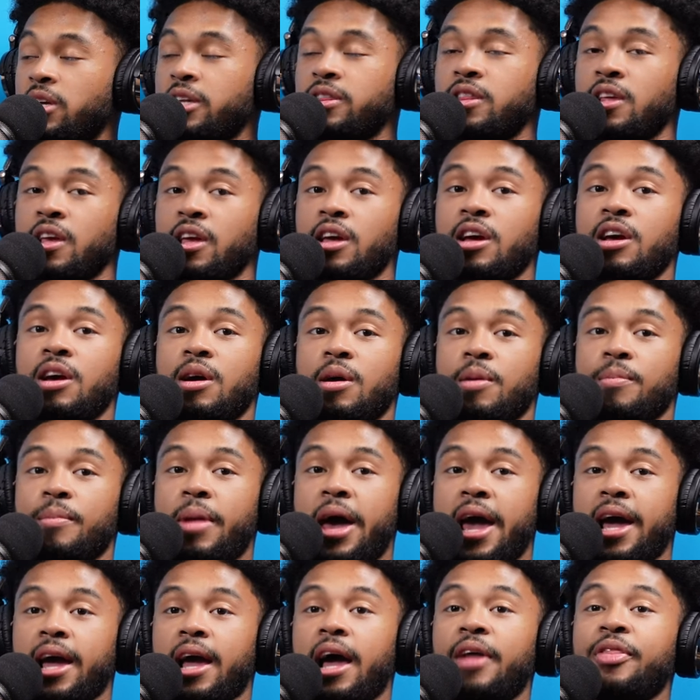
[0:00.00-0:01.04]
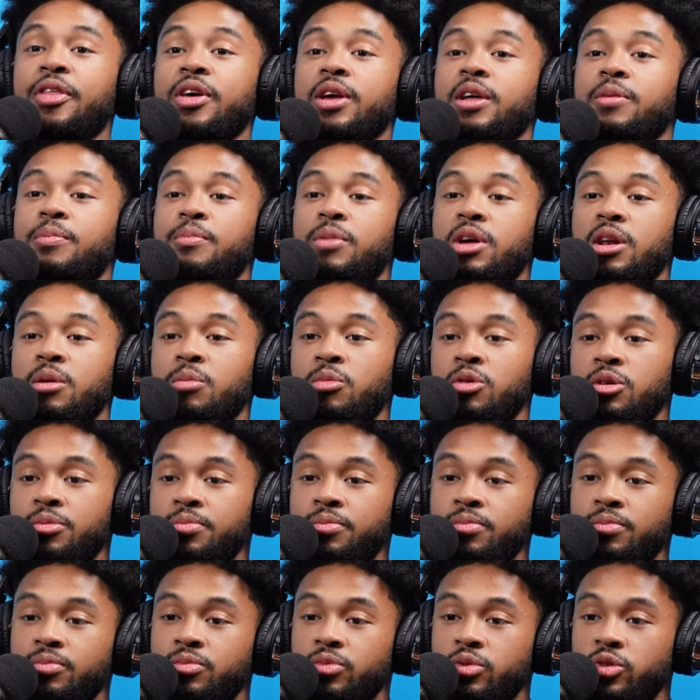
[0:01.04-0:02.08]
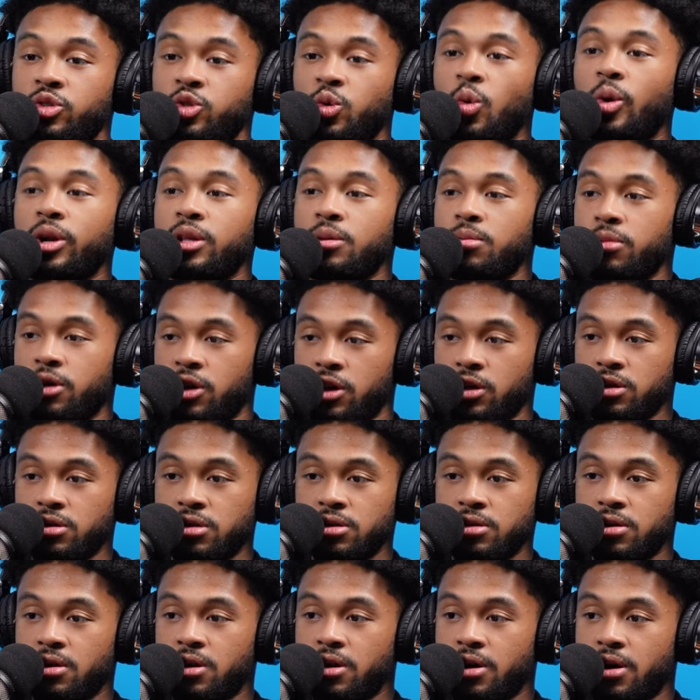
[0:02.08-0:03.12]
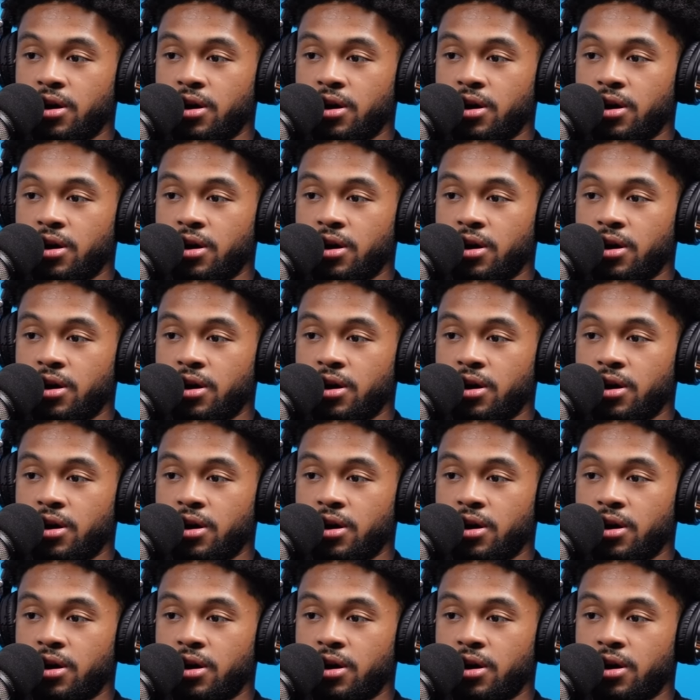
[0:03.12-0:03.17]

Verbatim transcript: I think max, I think minimum twenty minutes,